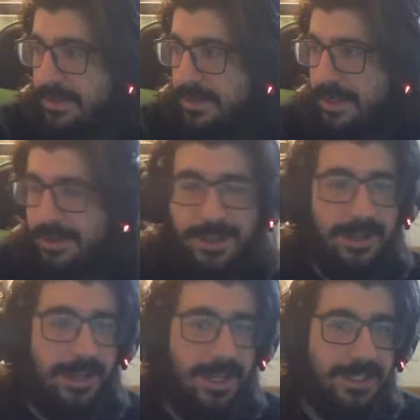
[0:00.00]
There we
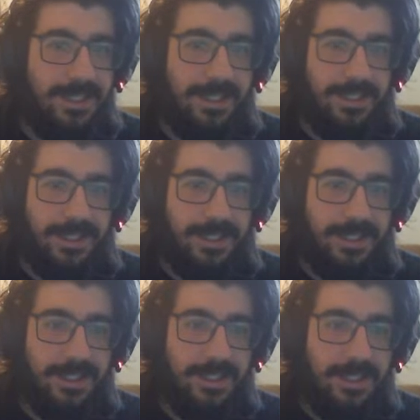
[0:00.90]
go. How's it going,
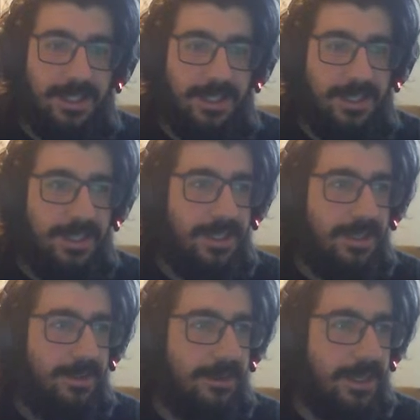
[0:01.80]
y'all?
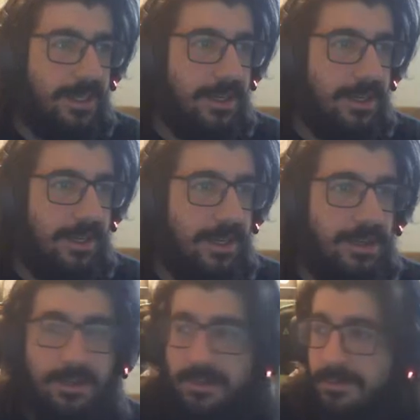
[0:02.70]
We are...
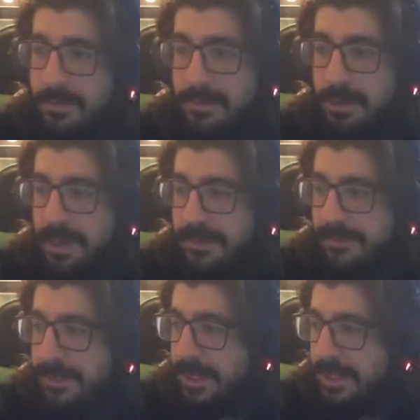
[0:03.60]
What the
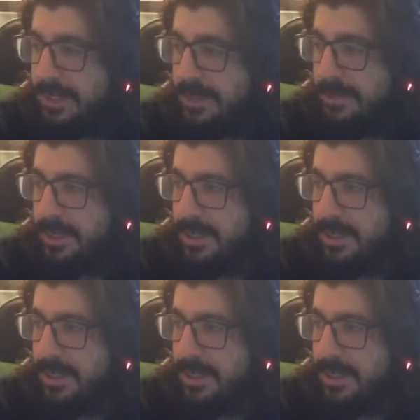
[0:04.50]
fuck is going